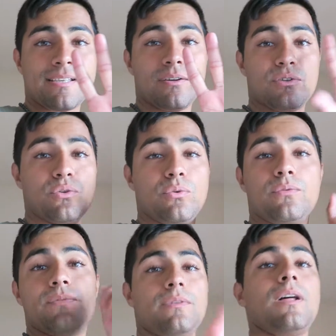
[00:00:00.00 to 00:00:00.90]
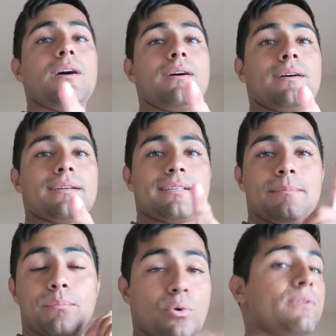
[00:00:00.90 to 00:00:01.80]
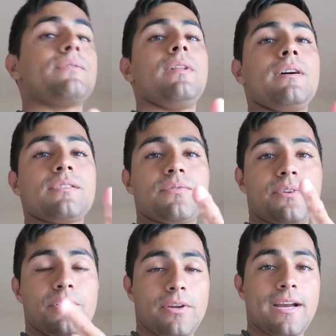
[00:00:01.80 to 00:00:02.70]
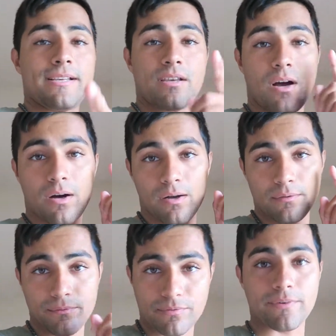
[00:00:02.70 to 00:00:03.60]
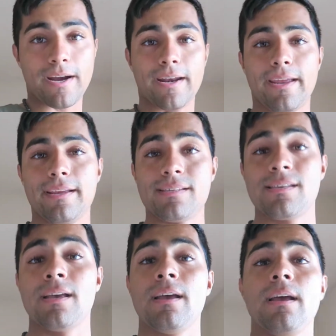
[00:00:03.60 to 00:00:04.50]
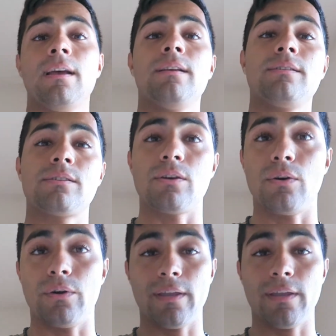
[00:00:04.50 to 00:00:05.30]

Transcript: I'll do vlog more vlogs for you guys on Fridays. So